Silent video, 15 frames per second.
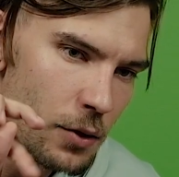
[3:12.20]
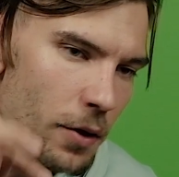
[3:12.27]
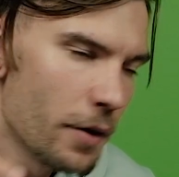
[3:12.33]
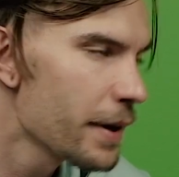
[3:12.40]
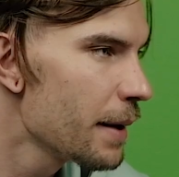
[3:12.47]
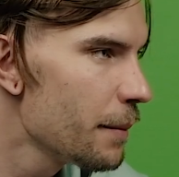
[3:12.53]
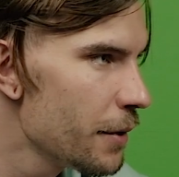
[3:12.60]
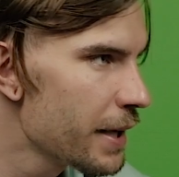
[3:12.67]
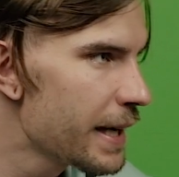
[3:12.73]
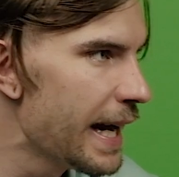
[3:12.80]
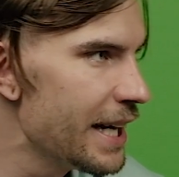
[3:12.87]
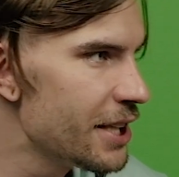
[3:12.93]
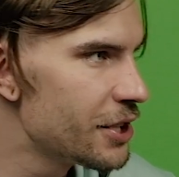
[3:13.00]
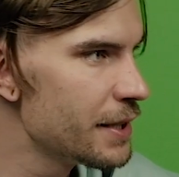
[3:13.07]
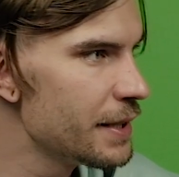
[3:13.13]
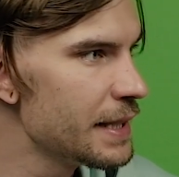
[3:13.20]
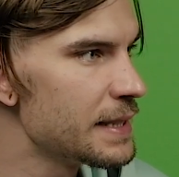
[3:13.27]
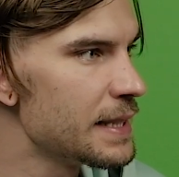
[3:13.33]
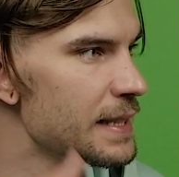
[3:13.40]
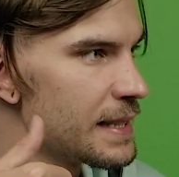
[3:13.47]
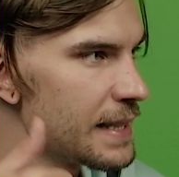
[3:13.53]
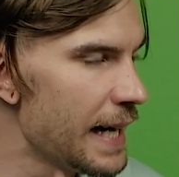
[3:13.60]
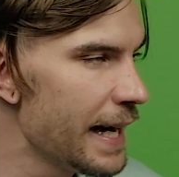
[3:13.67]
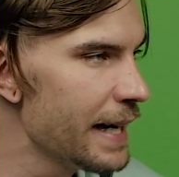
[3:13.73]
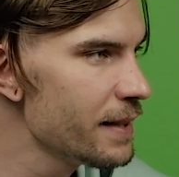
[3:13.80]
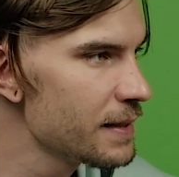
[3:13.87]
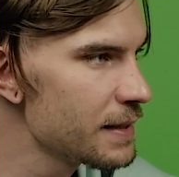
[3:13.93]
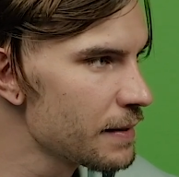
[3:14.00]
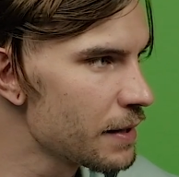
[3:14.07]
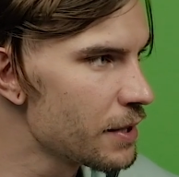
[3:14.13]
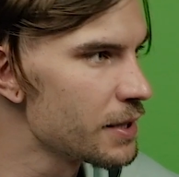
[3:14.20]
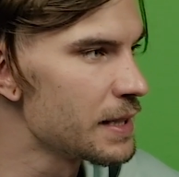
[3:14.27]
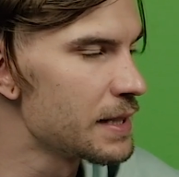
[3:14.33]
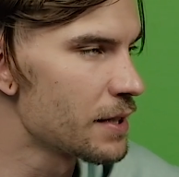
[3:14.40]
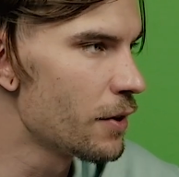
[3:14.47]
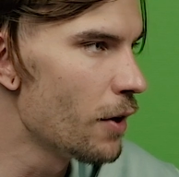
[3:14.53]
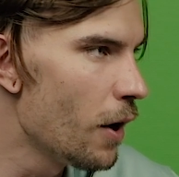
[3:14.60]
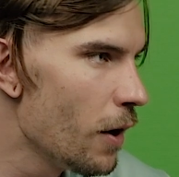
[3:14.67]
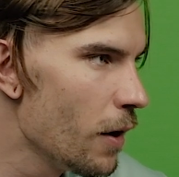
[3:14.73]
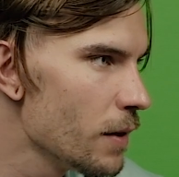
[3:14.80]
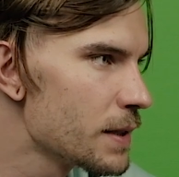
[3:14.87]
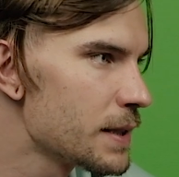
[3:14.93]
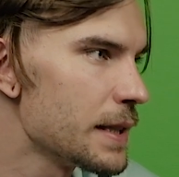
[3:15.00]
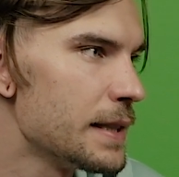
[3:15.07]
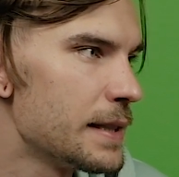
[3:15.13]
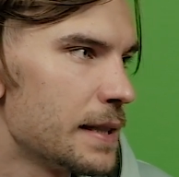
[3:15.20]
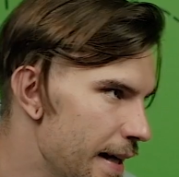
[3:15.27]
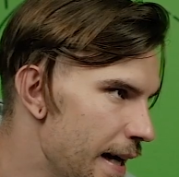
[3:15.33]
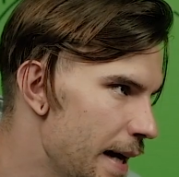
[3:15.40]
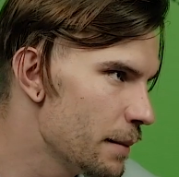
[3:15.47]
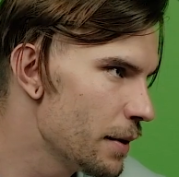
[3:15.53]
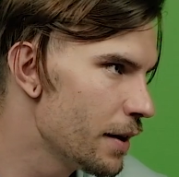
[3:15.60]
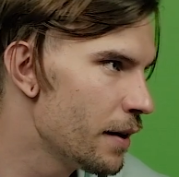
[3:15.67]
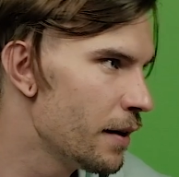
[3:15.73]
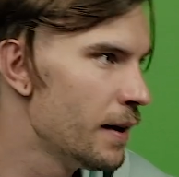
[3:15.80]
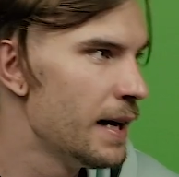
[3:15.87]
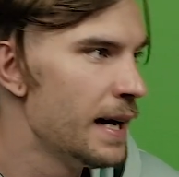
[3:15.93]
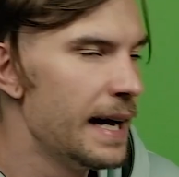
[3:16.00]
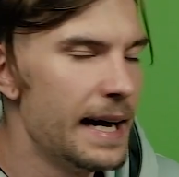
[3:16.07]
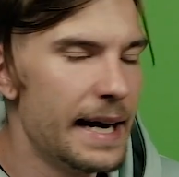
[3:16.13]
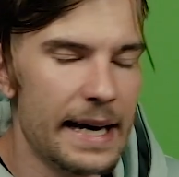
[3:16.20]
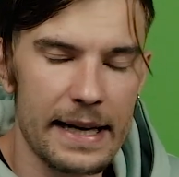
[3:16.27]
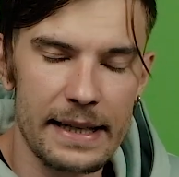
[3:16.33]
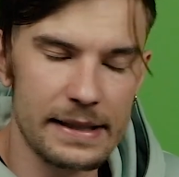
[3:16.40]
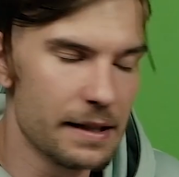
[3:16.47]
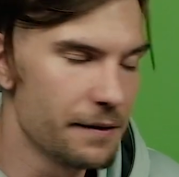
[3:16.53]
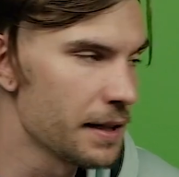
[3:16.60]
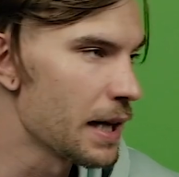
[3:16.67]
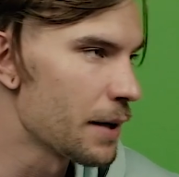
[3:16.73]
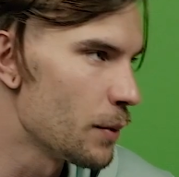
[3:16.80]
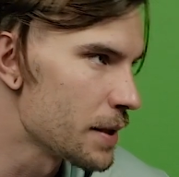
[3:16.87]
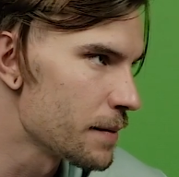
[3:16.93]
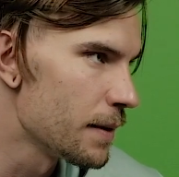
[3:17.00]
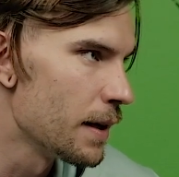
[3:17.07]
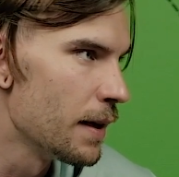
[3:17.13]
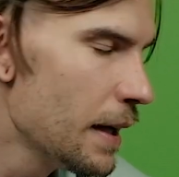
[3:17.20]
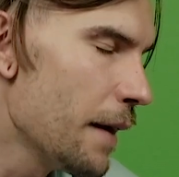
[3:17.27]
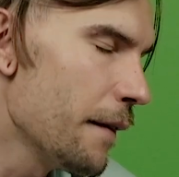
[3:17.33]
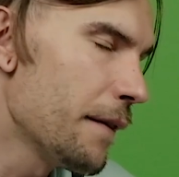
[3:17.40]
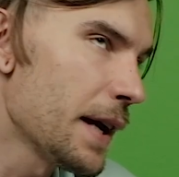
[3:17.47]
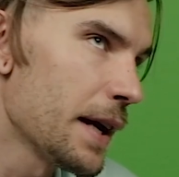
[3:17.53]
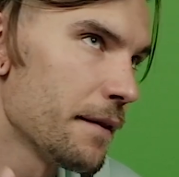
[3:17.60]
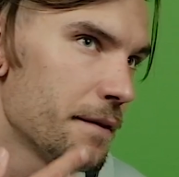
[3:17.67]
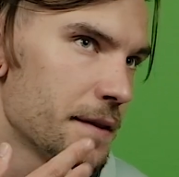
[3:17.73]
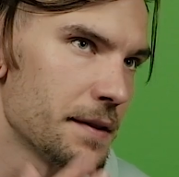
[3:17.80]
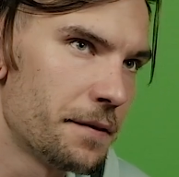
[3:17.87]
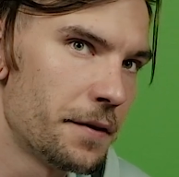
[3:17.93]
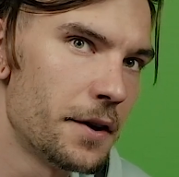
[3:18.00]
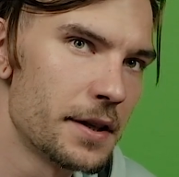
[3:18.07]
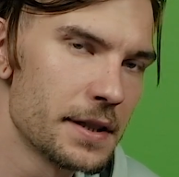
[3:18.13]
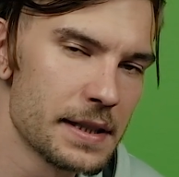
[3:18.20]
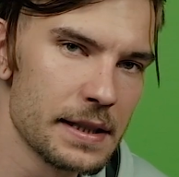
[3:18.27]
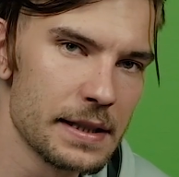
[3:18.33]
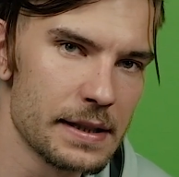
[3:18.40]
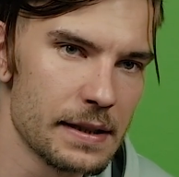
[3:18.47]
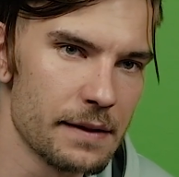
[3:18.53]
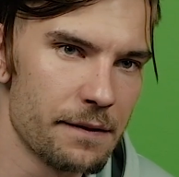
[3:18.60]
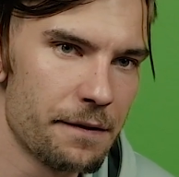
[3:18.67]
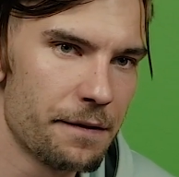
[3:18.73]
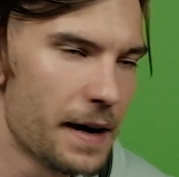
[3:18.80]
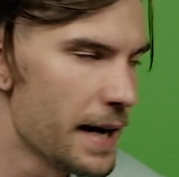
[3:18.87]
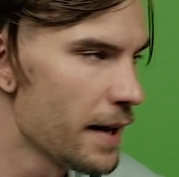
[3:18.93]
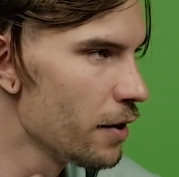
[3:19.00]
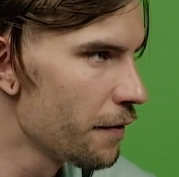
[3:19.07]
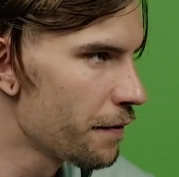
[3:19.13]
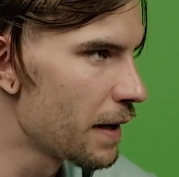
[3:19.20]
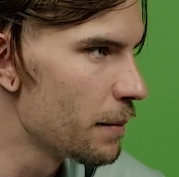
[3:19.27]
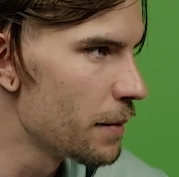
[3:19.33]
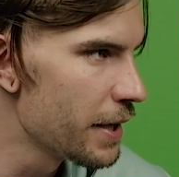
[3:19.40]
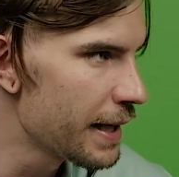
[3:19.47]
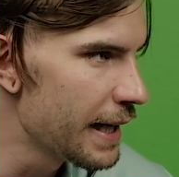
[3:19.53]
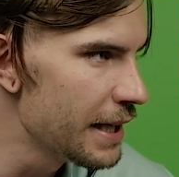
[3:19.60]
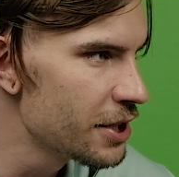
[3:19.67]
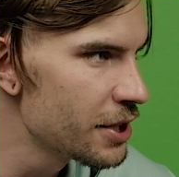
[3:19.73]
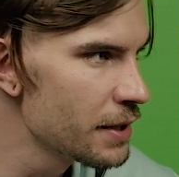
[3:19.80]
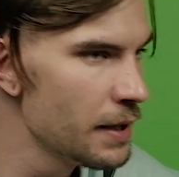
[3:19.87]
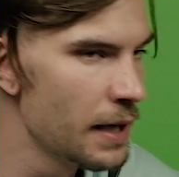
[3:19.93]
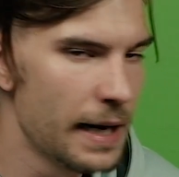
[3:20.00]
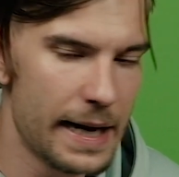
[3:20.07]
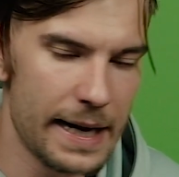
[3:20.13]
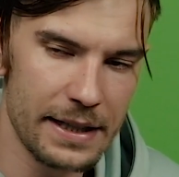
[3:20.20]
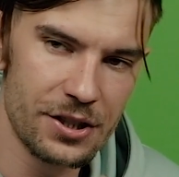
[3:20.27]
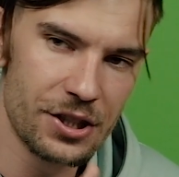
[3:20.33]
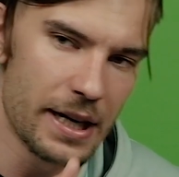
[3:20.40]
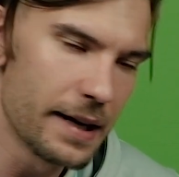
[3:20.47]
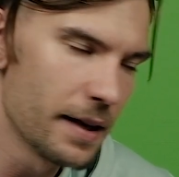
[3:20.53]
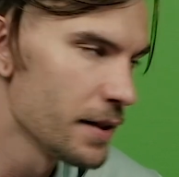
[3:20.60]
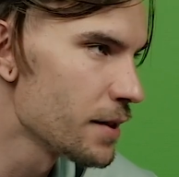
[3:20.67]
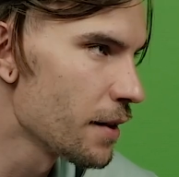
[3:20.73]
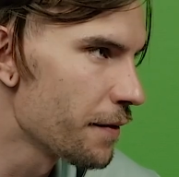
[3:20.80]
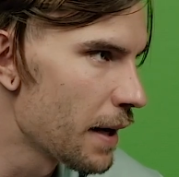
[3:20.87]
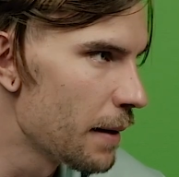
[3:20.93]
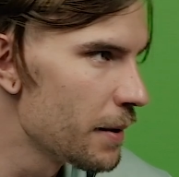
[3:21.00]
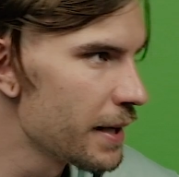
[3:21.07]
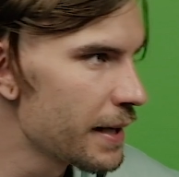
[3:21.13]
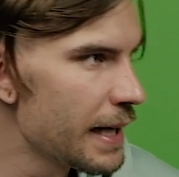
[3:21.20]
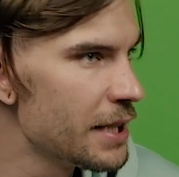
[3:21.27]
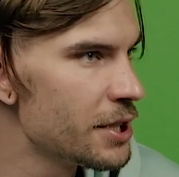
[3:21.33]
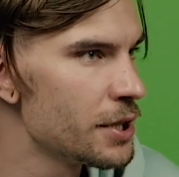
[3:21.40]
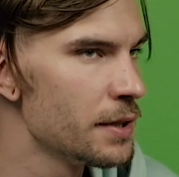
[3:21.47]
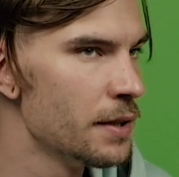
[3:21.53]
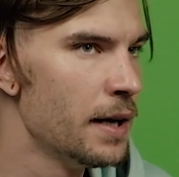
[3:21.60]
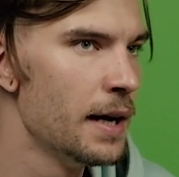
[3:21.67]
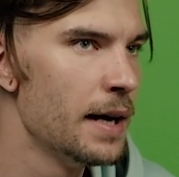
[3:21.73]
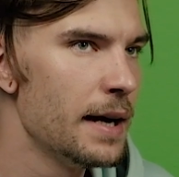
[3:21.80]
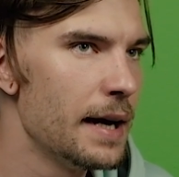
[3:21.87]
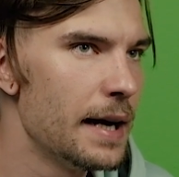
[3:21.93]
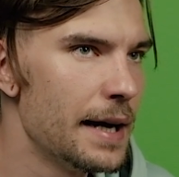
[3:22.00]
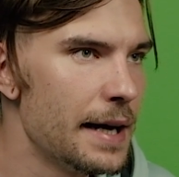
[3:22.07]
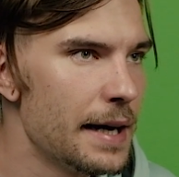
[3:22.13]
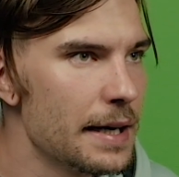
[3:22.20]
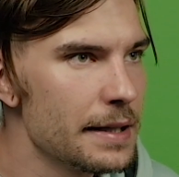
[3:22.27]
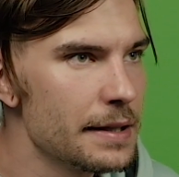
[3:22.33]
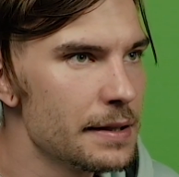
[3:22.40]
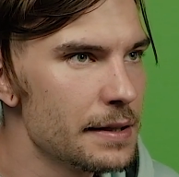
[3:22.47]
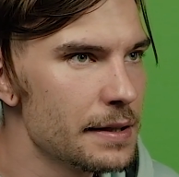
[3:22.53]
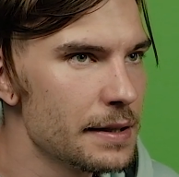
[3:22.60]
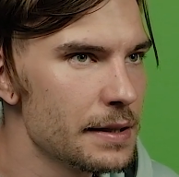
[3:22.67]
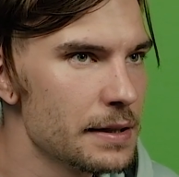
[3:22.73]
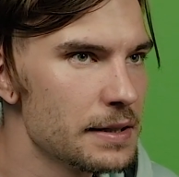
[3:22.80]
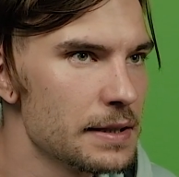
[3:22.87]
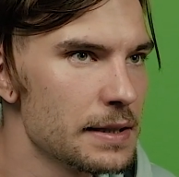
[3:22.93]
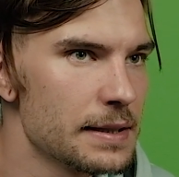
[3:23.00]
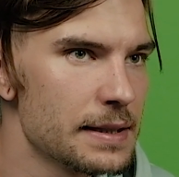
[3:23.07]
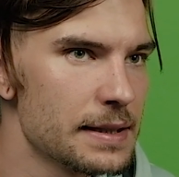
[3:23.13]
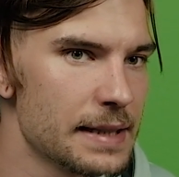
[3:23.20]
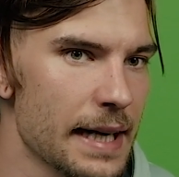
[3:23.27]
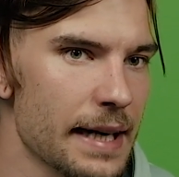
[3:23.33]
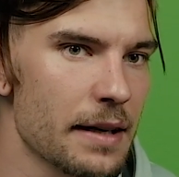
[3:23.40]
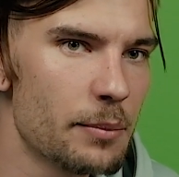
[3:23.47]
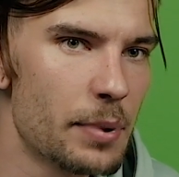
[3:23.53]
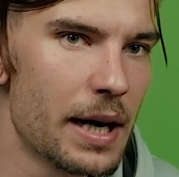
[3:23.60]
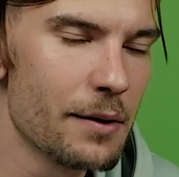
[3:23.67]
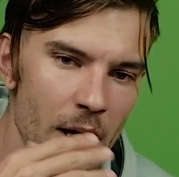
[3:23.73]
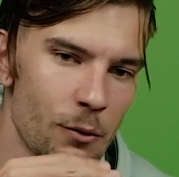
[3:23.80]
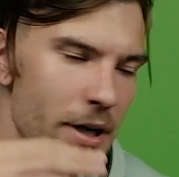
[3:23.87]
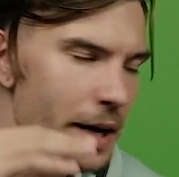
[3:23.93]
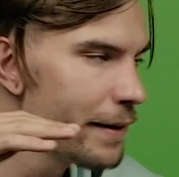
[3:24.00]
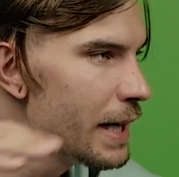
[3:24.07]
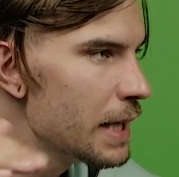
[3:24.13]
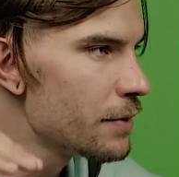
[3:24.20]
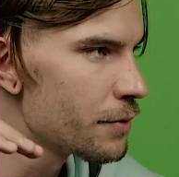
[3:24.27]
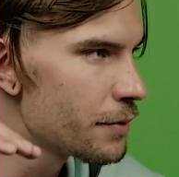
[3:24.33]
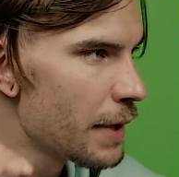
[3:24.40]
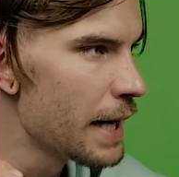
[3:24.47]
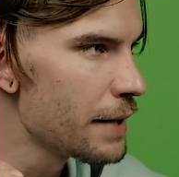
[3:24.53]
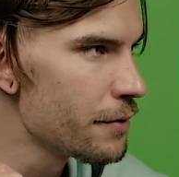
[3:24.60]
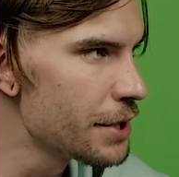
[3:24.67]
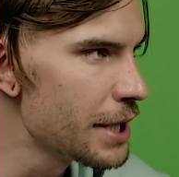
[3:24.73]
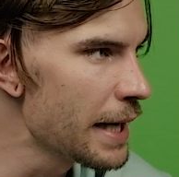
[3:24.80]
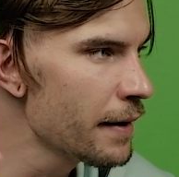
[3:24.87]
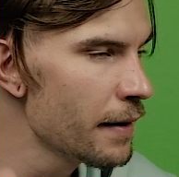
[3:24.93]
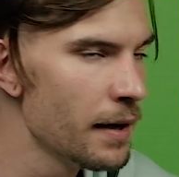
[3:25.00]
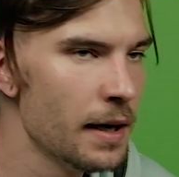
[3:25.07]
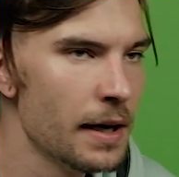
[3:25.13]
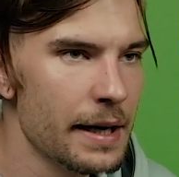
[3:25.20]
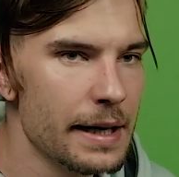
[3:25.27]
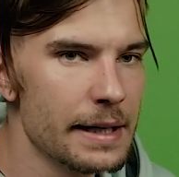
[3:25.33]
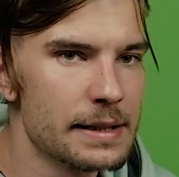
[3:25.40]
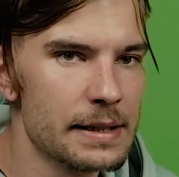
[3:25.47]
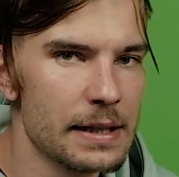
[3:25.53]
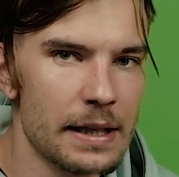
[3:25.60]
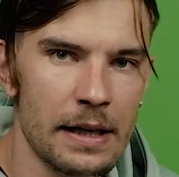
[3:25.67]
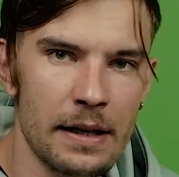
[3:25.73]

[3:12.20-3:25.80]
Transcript: core communication is the sales, because it's calls, it's demo, and something like this one. I think it's a funnel of communication and channels of communication. And the second part, what I really try to check, it's